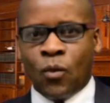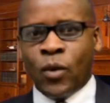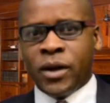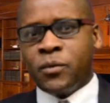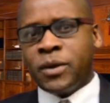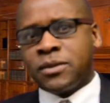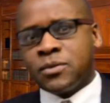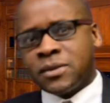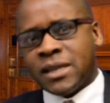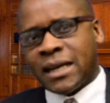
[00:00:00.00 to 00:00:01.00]
When we
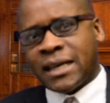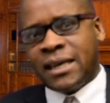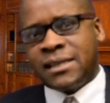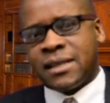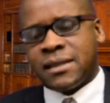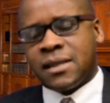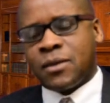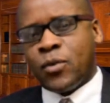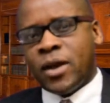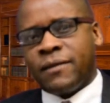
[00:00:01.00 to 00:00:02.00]
do their cases
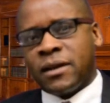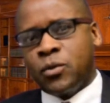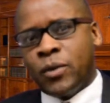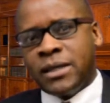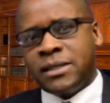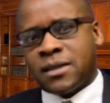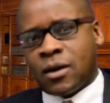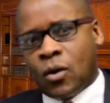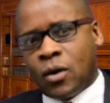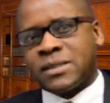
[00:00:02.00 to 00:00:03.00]
and we evaluate the
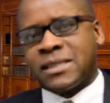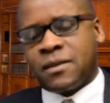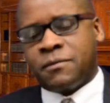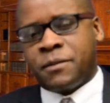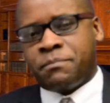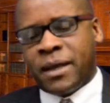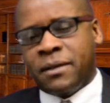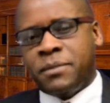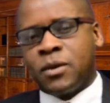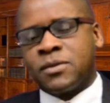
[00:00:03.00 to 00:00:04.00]
causes of the
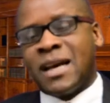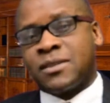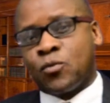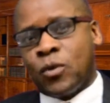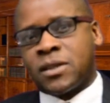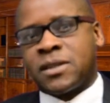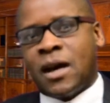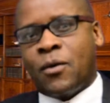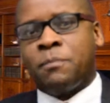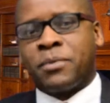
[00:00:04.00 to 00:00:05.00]
pain, because that's what
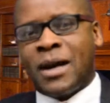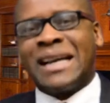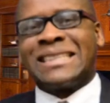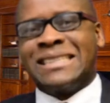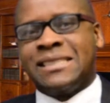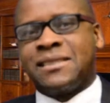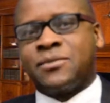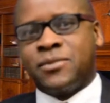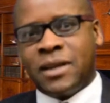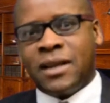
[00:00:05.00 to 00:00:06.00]
our practice
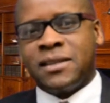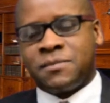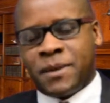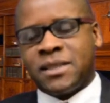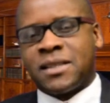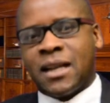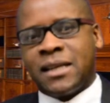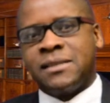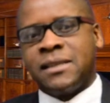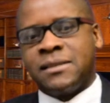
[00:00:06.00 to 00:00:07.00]
really
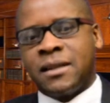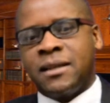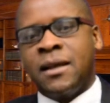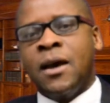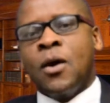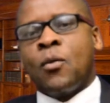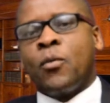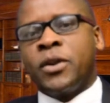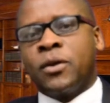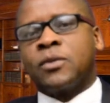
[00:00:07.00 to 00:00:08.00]
specializes in,
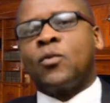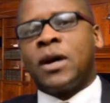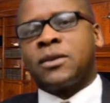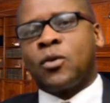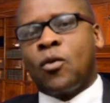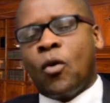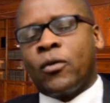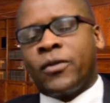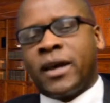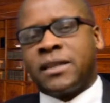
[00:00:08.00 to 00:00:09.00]
we don't want to
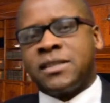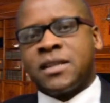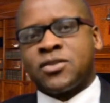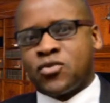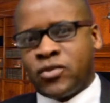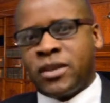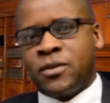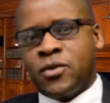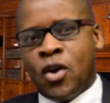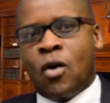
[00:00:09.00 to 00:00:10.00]
go there and just treat
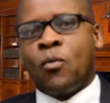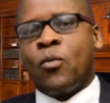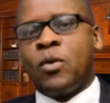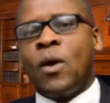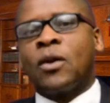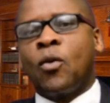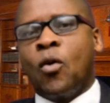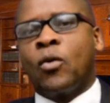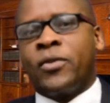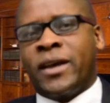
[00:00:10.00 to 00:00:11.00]
you. No, we want to
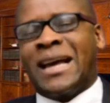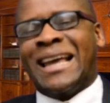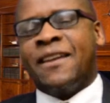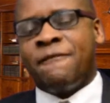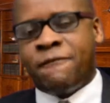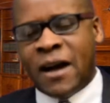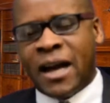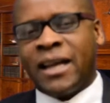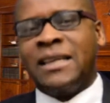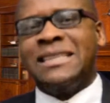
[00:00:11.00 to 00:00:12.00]
go there and
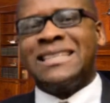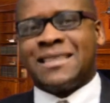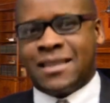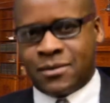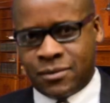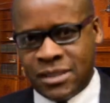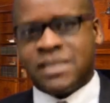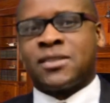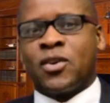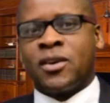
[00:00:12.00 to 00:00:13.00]
find the
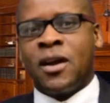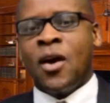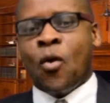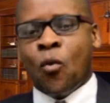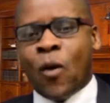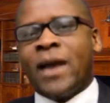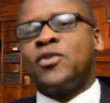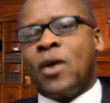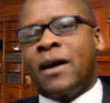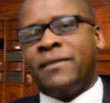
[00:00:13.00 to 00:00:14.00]
reason why
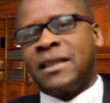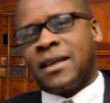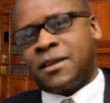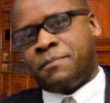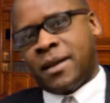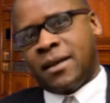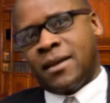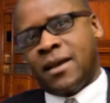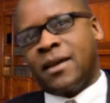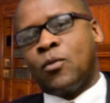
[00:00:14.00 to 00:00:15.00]
you're having that pain.
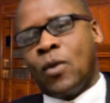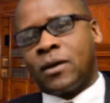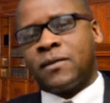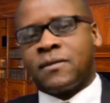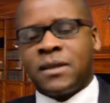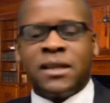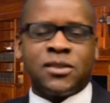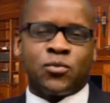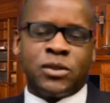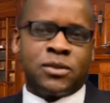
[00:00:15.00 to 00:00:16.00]
And one of the
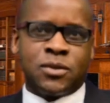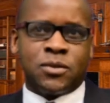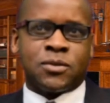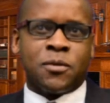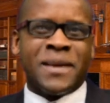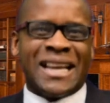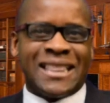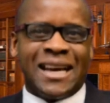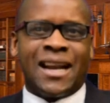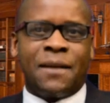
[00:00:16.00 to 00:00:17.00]
things we do to
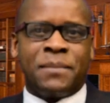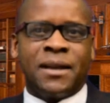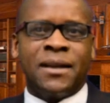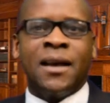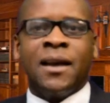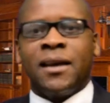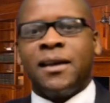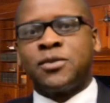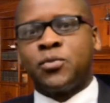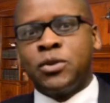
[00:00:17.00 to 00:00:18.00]
make that happen
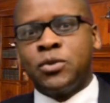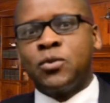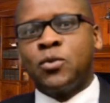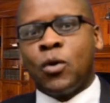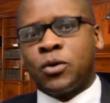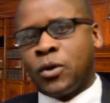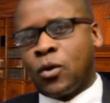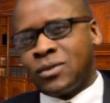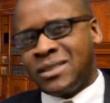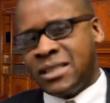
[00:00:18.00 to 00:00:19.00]
is we do what we
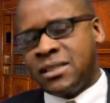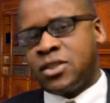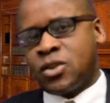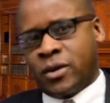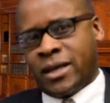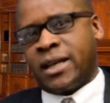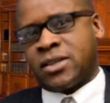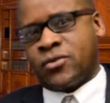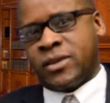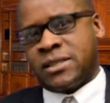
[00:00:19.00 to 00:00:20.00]
call digital
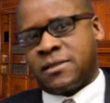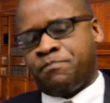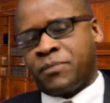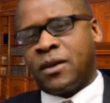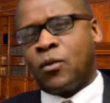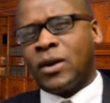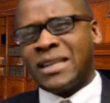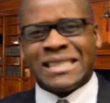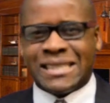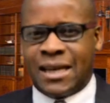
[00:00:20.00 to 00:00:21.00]
x-rays. And what
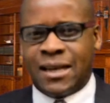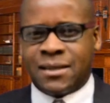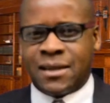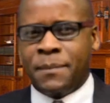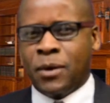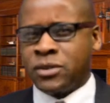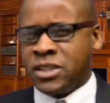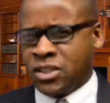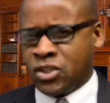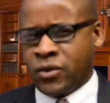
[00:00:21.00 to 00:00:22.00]
is that about
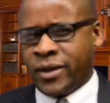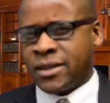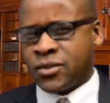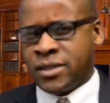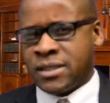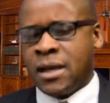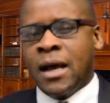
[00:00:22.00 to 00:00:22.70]
digital x-rays?